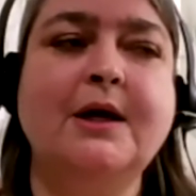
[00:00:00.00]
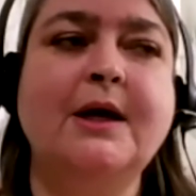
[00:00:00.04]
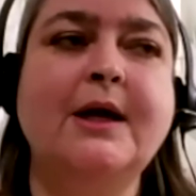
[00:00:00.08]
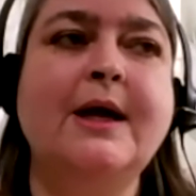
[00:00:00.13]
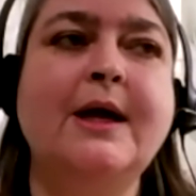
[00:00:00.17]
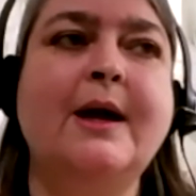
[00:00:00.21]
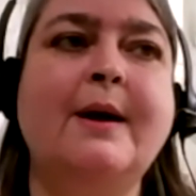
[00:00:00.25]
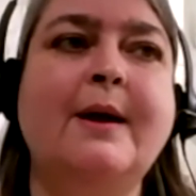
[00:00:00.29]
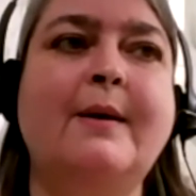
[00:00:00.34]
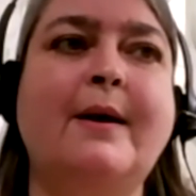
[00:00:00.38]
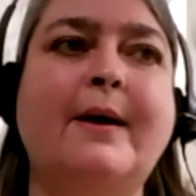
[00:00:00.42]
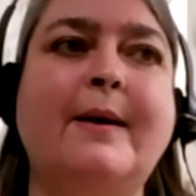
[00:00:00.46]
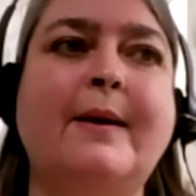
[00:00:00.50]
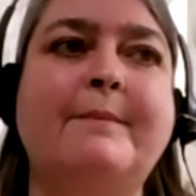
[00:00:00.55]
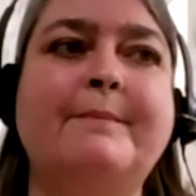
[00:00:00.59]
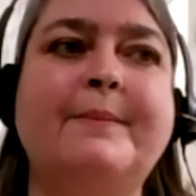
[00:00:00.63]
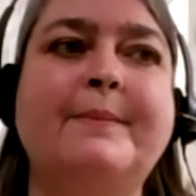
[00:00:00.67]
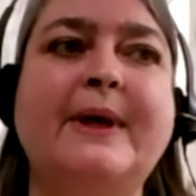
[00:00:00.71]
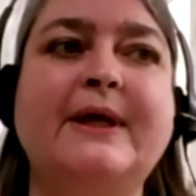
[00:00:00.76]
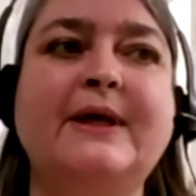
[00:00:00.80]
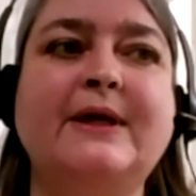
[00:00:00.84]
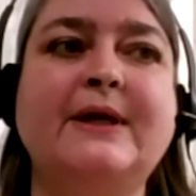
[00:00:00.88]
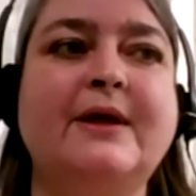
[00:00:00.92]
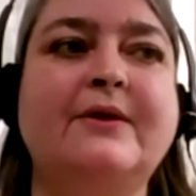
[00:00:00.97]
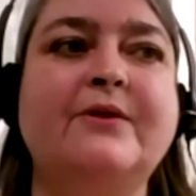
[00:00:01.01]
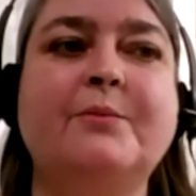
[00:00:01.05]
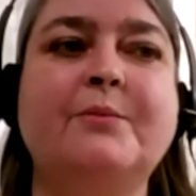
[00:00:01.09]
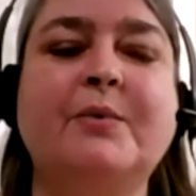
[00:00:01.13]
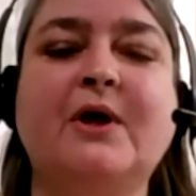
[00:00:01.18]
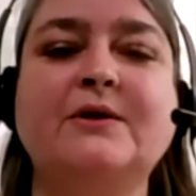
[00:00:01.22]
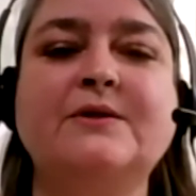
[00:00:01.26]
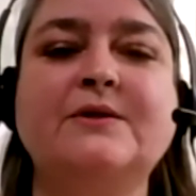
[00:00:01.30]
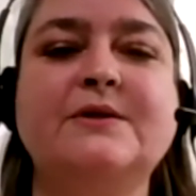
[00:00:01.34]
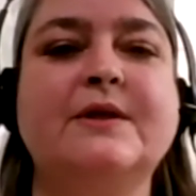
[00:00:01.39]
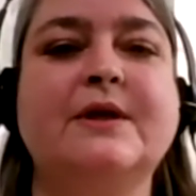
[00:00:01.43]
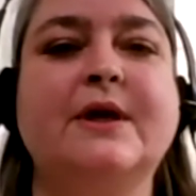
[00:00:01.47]
But in other
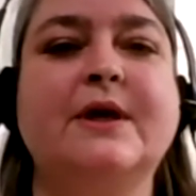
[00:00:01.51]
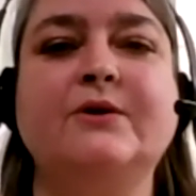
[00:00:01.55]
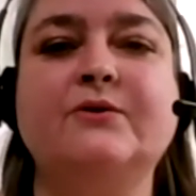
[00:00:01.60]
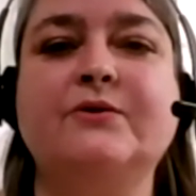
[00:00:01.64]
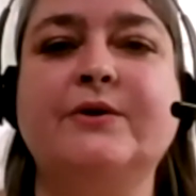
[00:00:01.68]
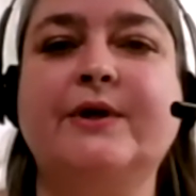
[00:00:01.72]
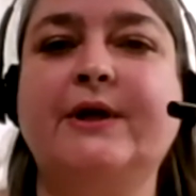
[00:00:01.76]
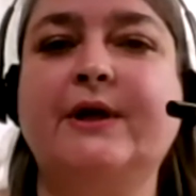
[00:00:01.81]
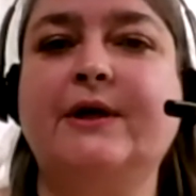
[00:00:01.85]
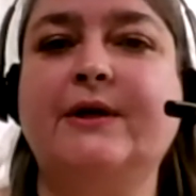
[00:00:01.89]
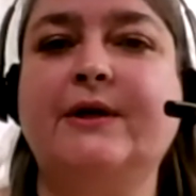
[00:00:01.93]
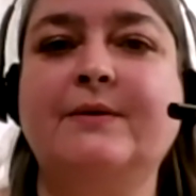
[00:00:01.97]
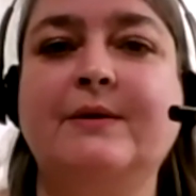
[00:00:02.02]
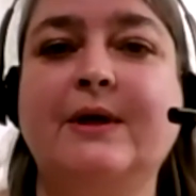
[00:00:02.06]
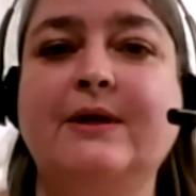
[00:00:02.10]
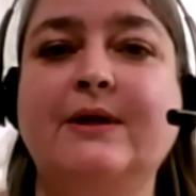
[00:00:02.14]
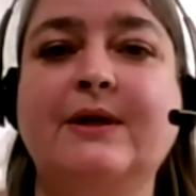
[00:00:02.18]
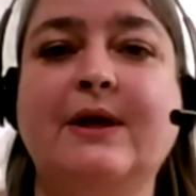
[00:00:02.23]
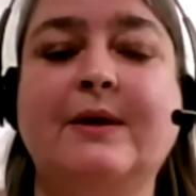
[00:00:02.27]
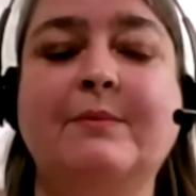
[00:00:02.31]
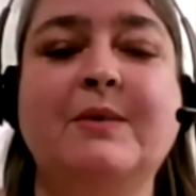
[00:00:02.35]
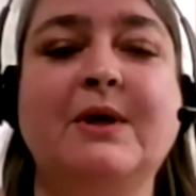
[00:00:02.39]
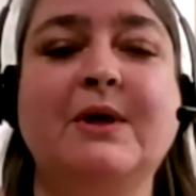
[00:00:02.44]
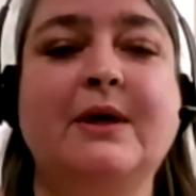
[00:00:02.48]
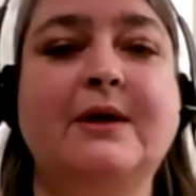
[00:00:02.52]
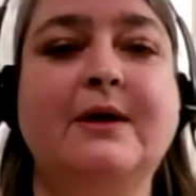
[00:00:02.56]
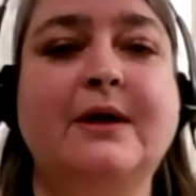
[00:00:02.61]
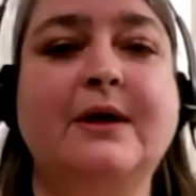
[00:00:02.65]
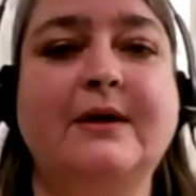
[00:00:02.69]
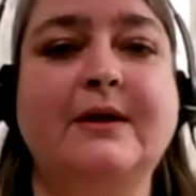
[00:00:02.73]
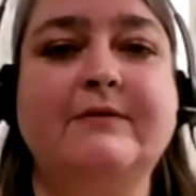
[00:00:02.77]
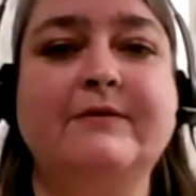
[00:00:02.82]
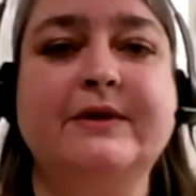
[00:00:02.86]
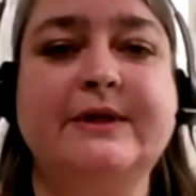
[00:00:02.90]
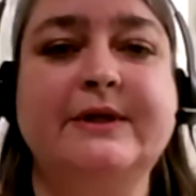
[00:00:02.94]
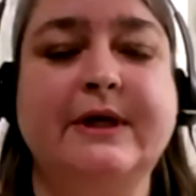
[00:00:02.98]
parts of the country, it can be kind
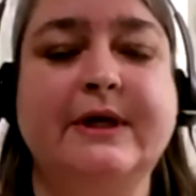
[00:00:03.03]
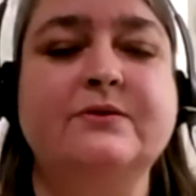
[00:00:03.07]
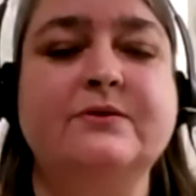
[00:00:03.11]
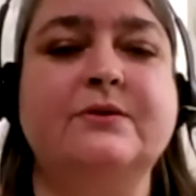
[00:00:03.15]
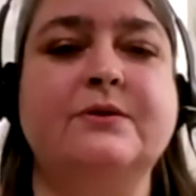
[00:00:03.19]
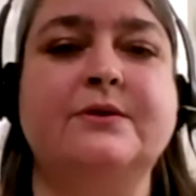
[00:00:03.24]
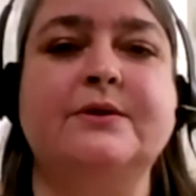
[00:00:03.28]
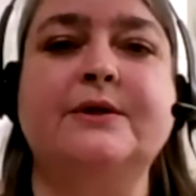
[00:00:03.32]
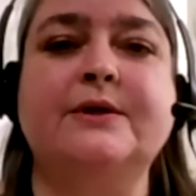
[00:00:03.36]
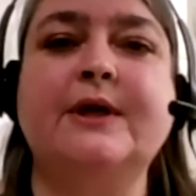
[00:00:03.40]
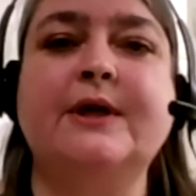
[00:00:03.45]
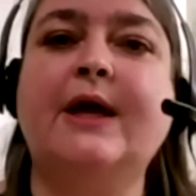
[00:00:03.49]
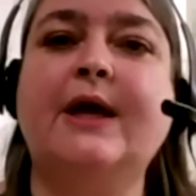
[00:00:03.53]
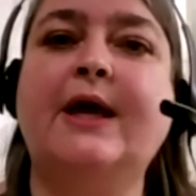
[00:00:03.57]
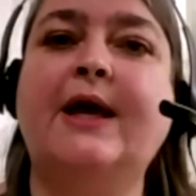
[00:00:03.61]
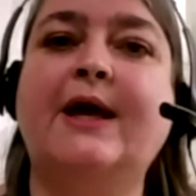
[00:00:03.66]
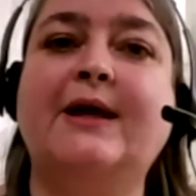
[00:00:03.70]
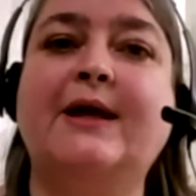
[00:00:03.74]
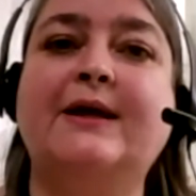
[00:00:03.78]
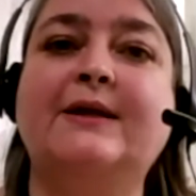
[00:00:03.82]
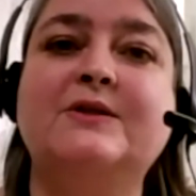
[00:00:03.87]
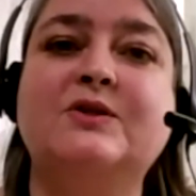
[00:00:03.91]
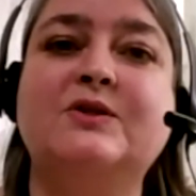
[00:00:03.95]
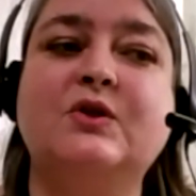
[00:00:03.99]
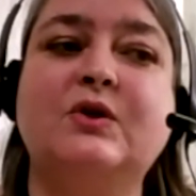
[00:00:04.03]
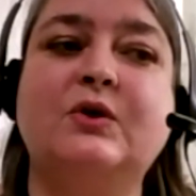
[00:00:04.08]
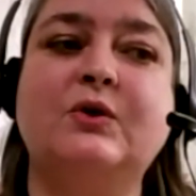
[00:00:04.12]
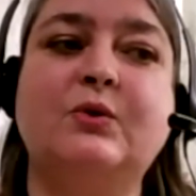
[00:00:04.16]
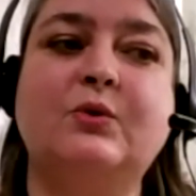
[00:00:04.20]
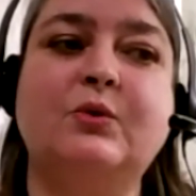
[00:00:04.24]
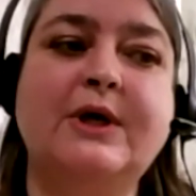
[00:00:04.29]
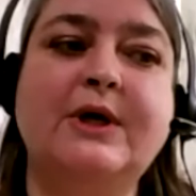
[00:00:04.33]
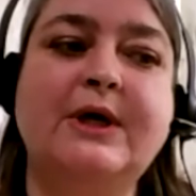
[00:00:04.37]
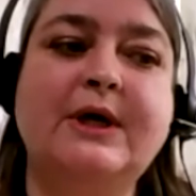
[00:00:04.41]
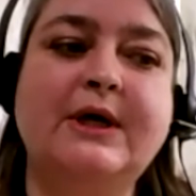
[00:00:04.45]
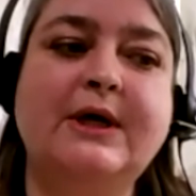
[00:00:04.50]
of a desert. And so
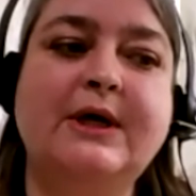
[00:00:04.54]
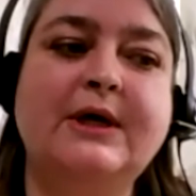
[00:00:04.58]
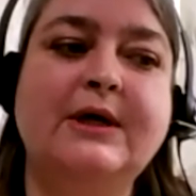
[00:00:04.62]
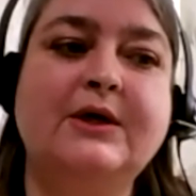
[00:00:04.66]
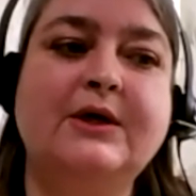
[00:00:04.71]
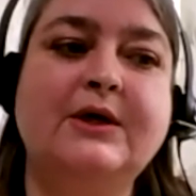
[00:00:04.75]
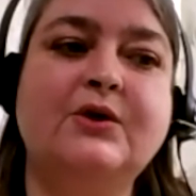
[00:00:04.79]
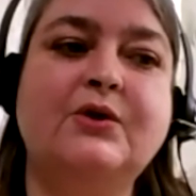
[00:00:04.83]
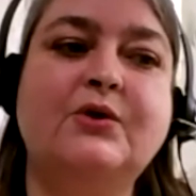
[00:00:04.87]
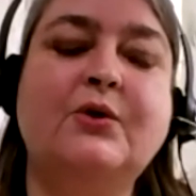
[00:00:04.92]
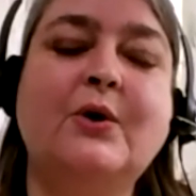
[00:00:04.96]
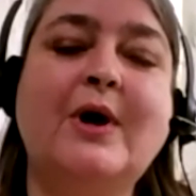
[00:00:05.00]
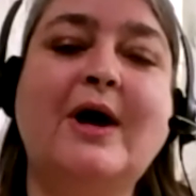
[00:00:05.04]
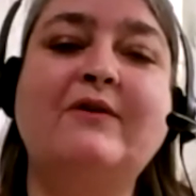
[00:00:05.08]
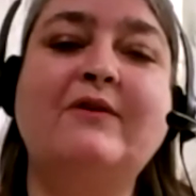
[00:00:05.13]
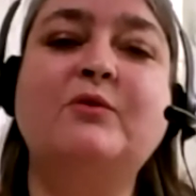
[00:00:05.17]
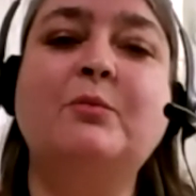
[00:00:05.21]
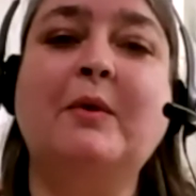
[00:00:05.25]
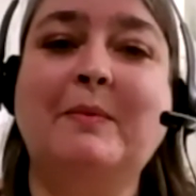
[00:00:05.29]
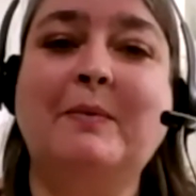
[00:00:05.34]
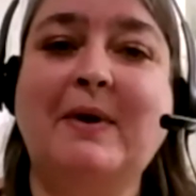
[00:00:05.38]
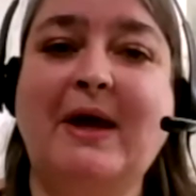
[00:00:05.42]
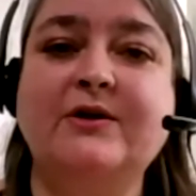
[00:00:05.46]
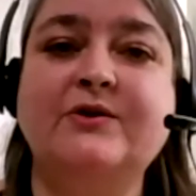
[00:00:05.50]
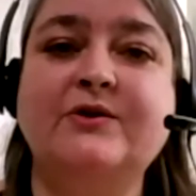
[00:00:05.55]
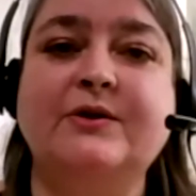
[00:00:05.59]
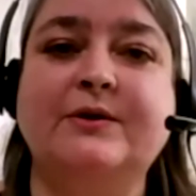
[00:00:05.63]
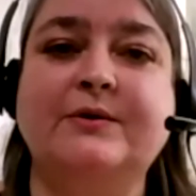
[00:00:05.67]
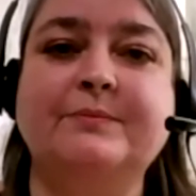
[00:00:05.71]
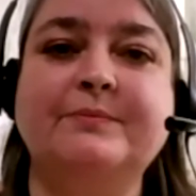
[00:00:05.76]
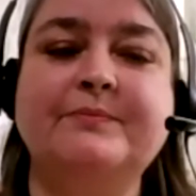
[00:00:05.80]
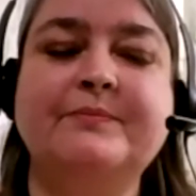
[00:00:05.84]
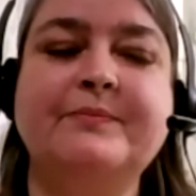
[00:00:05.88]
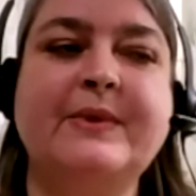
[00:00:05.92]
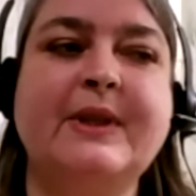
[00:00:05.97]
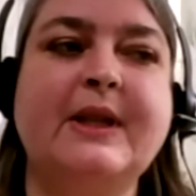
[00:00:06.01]
you have to be patient.
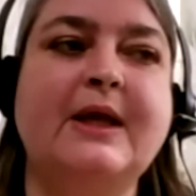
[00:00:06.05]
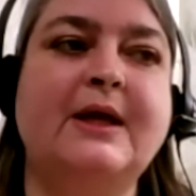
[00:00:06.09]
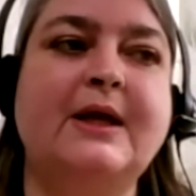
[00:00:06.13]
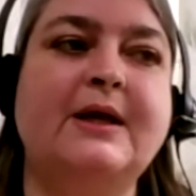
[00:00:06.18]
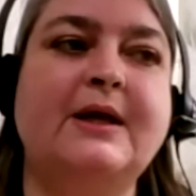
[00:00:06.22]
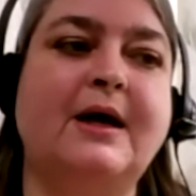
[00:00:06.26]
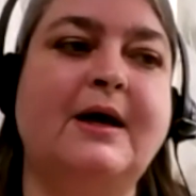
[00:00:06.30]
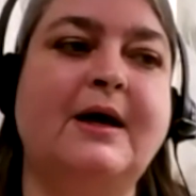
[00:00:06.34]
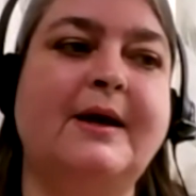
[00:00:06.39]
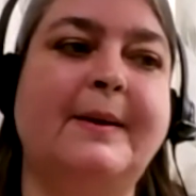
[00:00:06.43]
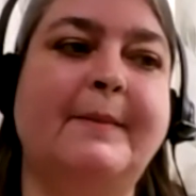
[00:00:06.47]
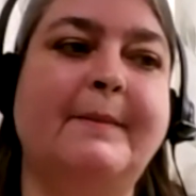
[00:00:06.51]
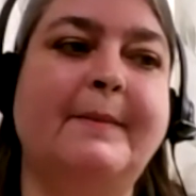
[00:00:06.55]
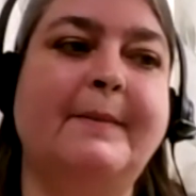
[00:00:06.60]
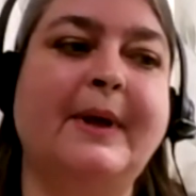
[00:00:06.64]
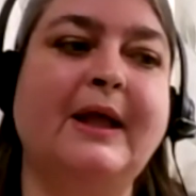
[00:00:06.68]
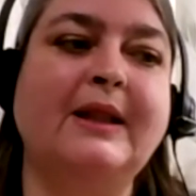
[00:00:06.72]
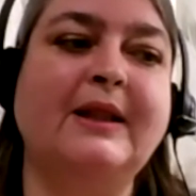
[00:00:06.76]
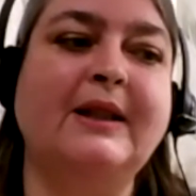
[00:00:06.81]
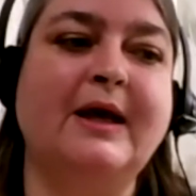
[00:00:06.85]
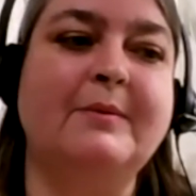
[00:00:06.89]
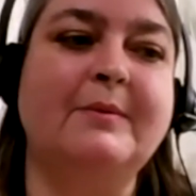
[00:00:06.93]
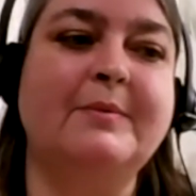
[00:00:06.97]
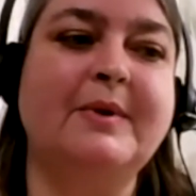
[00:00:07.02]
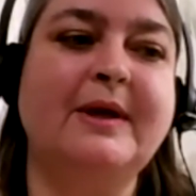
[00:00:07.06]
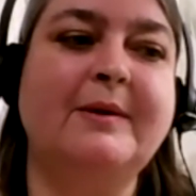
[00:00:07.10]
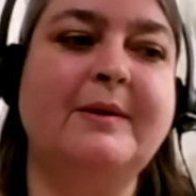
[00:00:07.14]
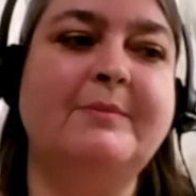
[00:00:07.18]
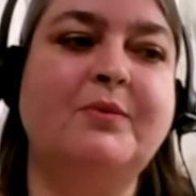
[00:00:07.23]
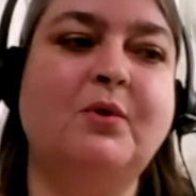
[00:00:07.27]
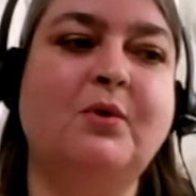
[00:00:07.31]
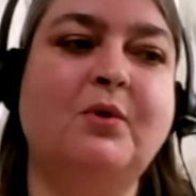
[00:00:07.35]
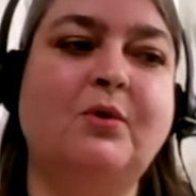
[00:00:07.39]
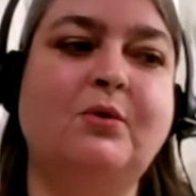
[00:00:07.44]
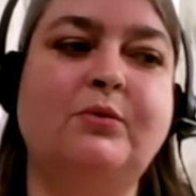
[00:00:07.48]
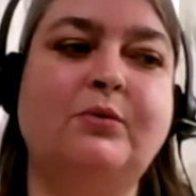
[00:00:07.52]
A lot of
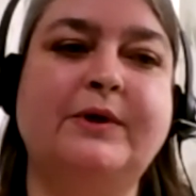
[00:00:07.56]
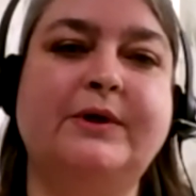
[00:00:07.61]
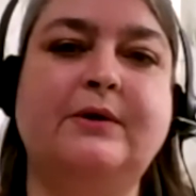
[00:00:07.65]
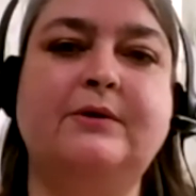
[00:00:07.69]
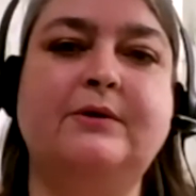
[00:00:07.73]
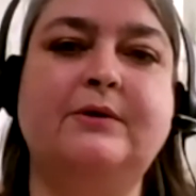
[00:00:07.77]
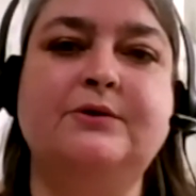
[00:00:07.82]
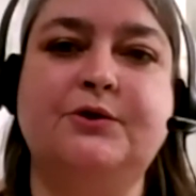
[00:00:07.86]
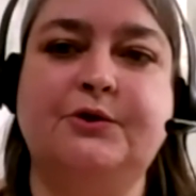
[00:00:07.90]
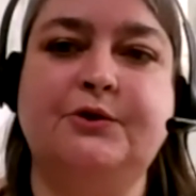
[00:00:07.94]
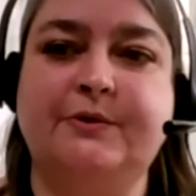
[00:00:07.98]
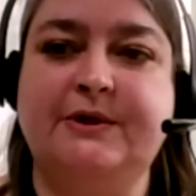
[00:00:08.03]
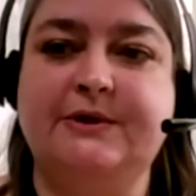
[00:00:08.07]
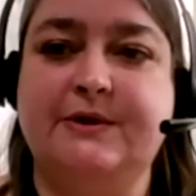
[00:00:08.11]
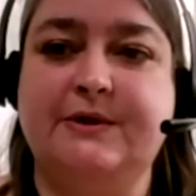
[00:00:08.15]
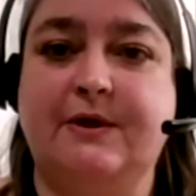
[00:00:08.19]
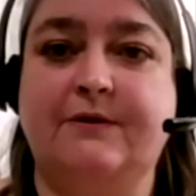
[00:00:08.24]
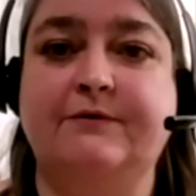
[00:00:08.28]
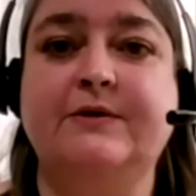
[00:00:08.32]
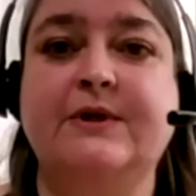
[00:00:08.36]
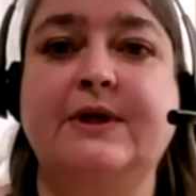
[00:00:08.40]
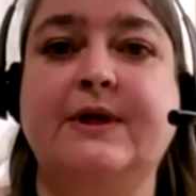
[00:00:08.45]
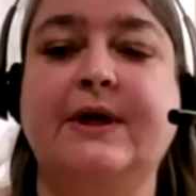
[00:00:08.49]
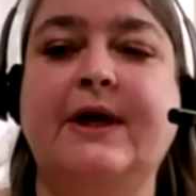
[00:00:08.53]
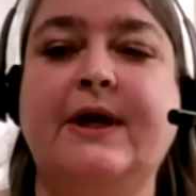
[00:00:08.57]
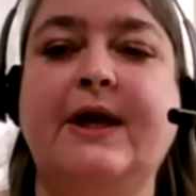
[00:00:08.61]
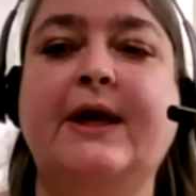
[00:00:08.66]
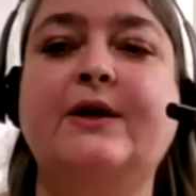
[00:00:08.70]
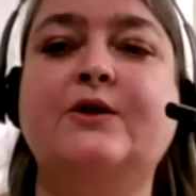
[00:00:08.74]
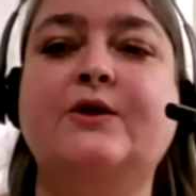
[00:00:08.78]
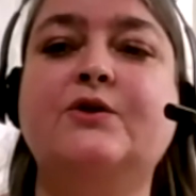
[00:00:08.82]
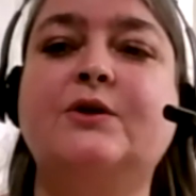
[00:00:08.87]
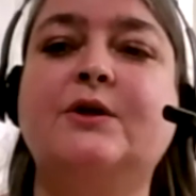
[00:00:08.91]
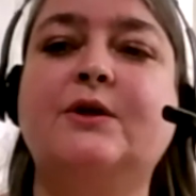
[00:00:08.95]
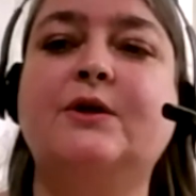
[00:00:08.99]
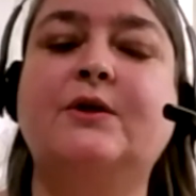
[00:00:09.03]
people will do it
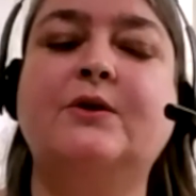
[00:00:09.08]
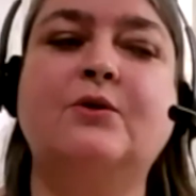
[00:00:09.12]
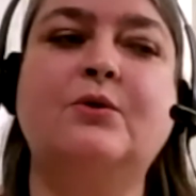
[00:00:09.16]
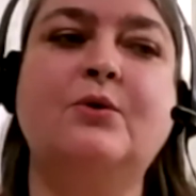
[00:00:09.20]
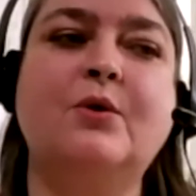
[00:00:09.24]
self-dedication